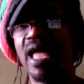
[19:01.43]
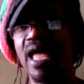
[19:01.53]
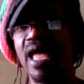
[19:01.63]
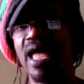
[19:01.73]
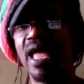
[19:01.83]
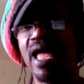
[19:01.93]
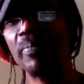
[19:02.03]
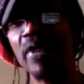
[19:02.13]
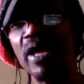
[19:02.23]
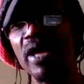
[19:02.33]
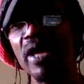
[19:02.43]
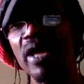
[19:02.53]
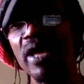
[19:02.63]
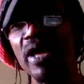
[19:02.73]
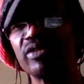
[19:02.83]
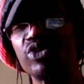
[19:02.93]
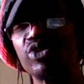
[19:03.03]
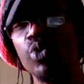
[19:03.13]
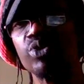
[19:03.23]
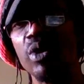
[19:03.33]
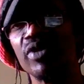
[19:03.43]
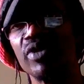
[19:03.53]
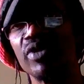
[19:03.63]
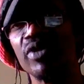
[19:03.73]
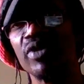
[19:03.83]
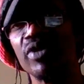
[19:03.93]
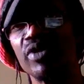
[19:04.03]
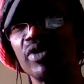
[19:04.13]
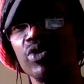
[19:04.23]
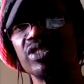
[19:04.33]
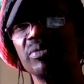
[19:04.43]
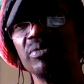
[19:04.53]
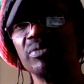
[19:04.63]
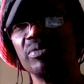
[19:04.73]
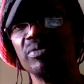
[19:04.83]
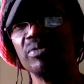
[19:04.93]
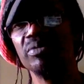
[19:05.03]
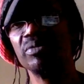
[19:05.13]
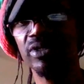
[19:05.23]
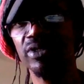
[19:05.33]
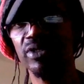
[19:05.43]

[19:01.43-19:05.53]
who's tipping out the door at 12 o'clock midnight going to McDonald's?